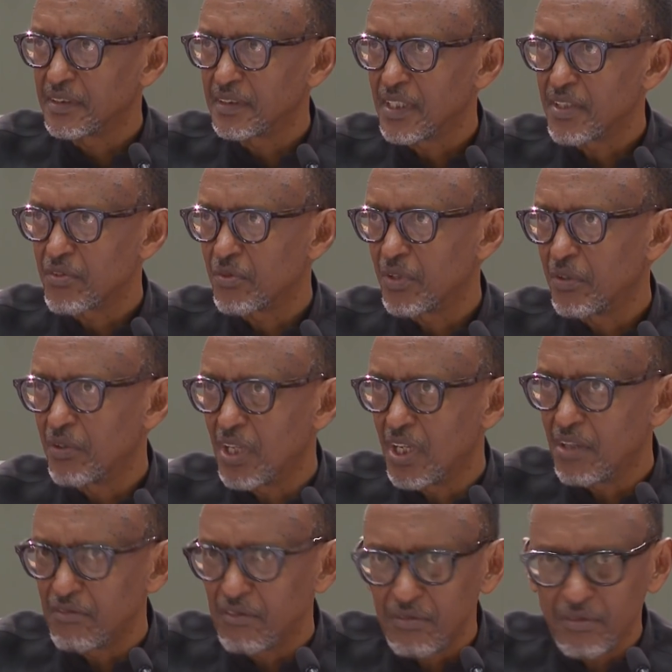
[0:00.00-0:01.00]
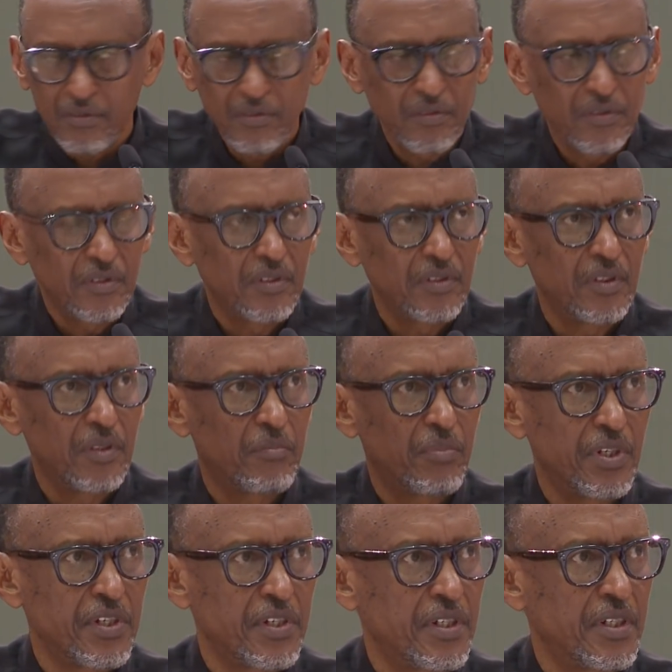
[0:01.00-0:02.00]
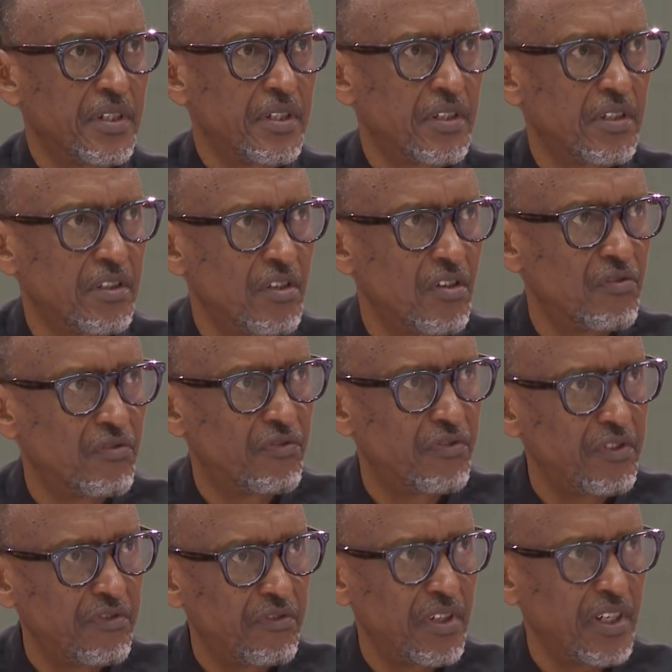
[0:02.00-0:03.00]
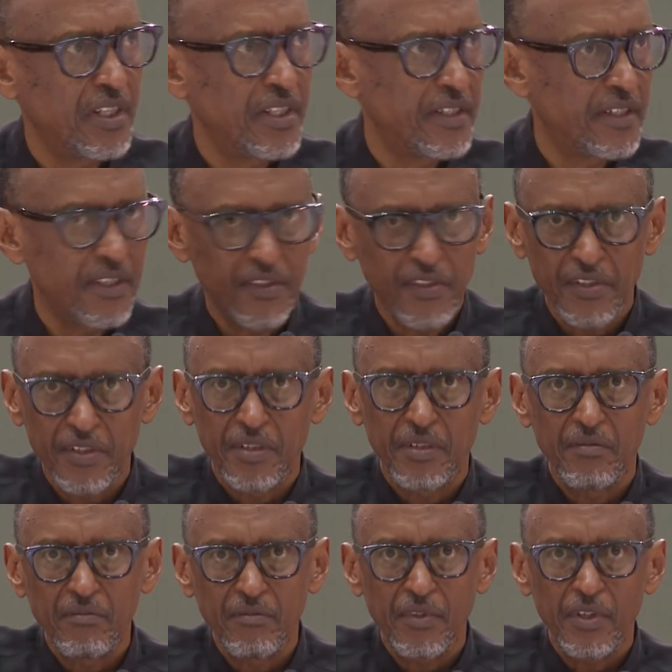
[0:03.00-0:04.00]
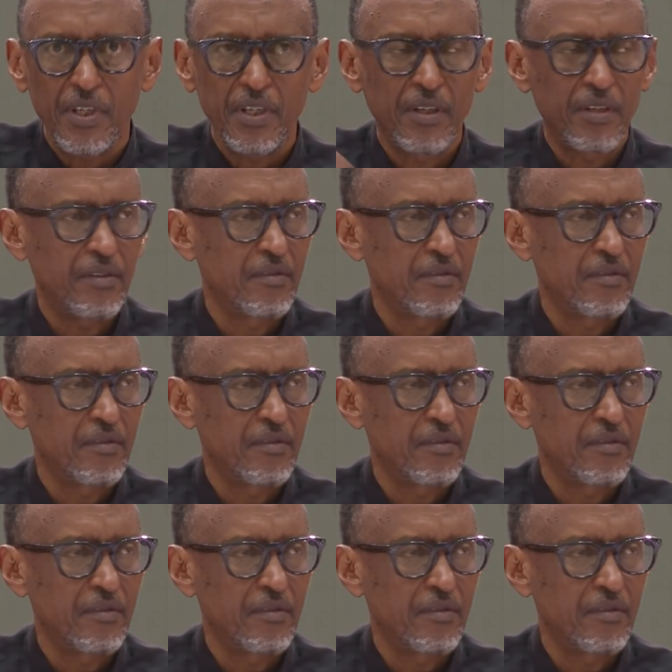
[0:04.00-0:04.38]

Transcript: That's why you have the president of FIFA and his team here.